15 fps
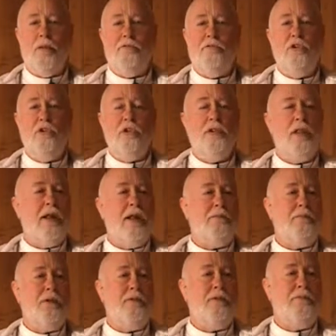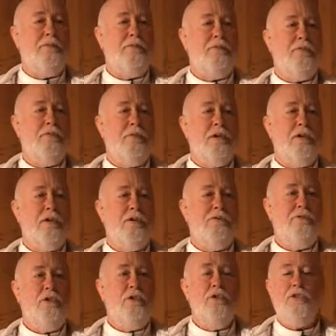full enlightenment,
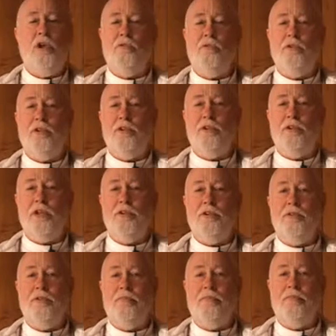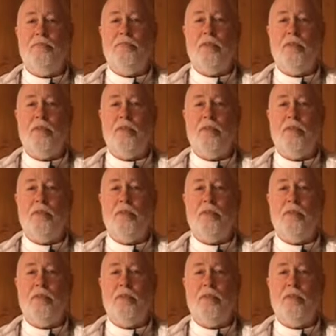full self-realization,